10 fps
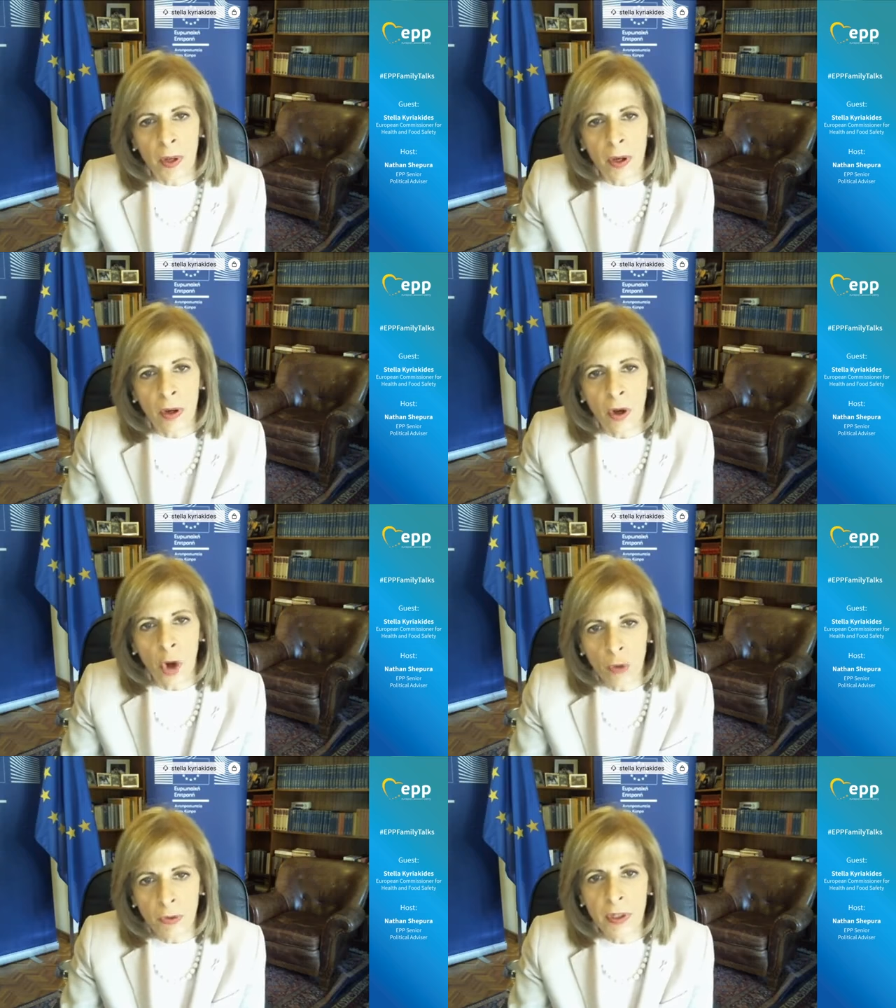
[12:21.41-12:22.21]
over
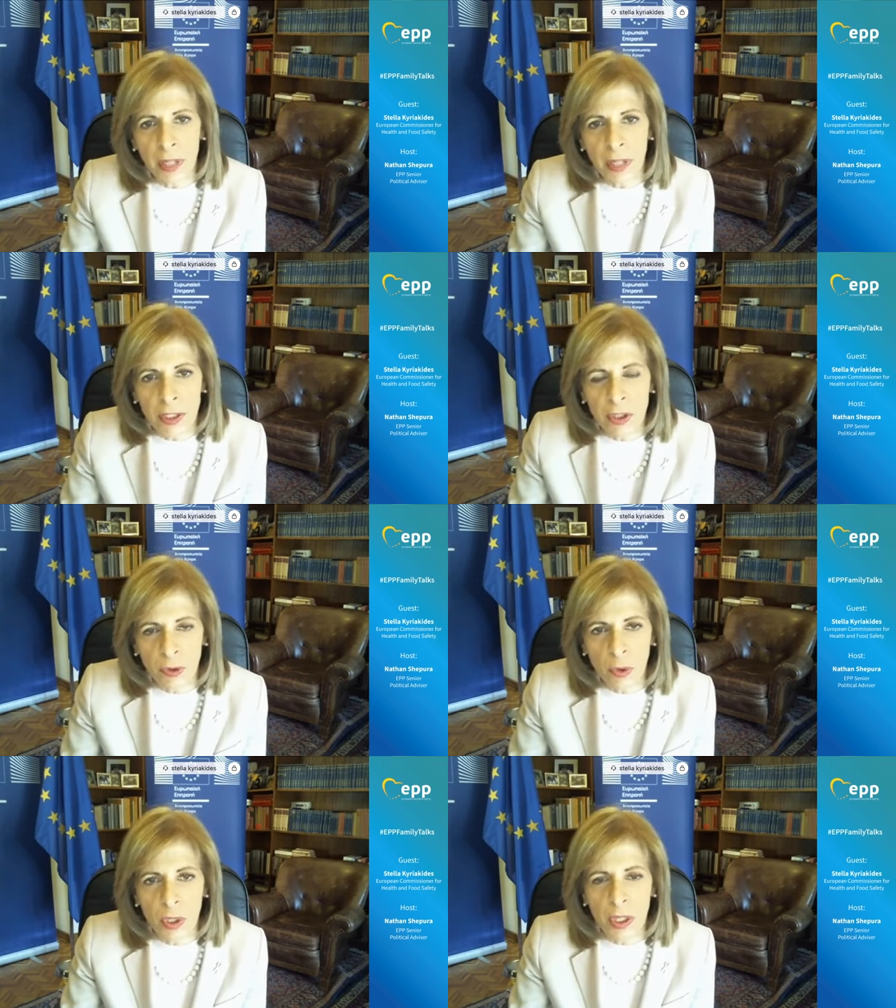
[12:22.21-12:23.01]
the next few
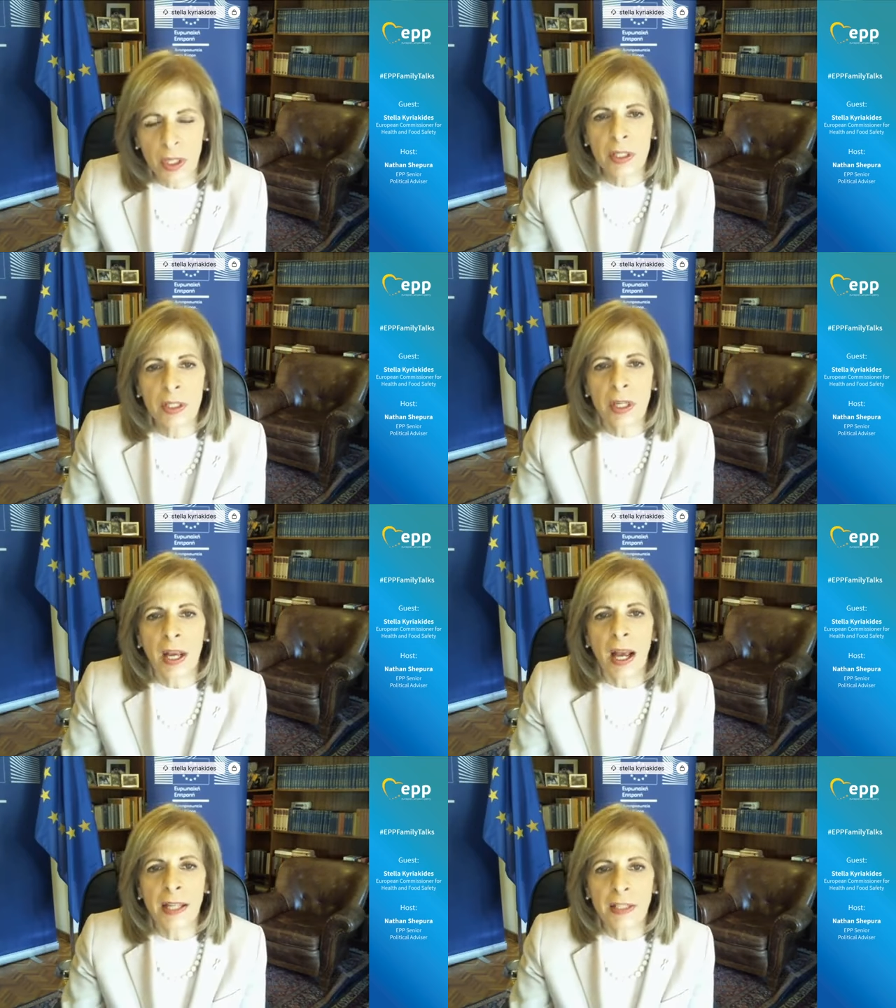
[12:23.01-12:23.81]
years
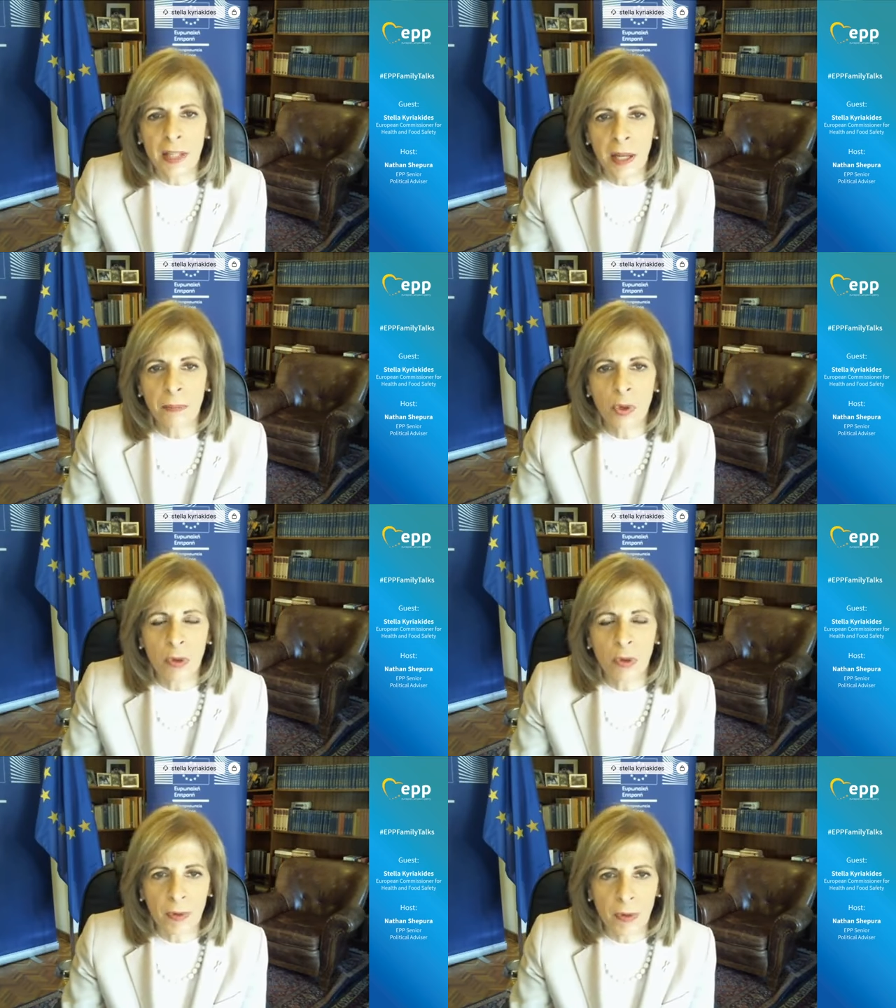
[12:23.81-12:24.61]
has a number
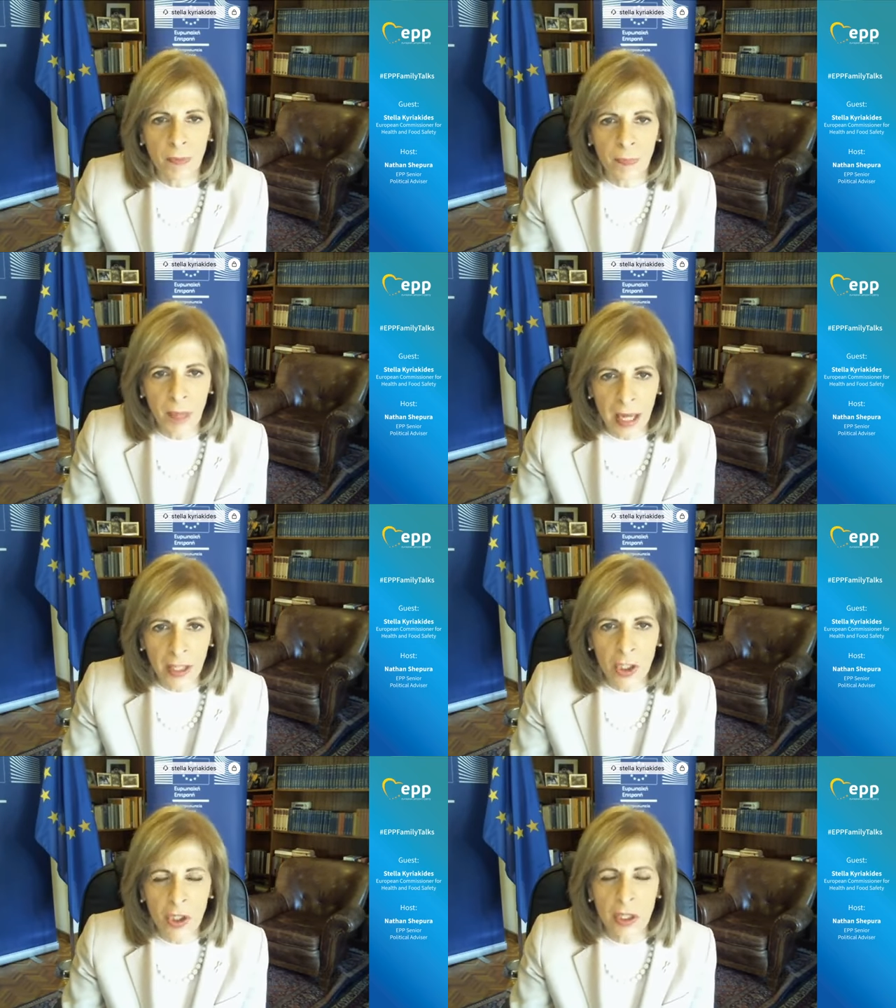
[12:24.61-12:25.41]
of
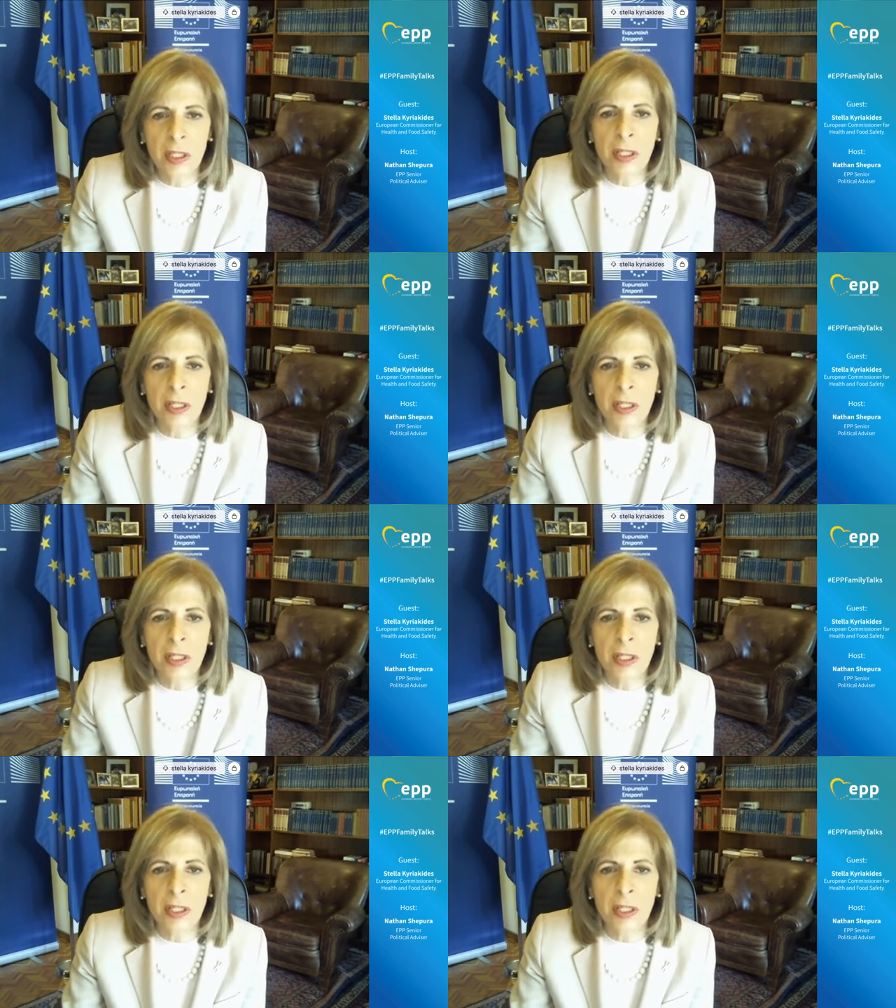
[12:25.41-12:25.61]
actions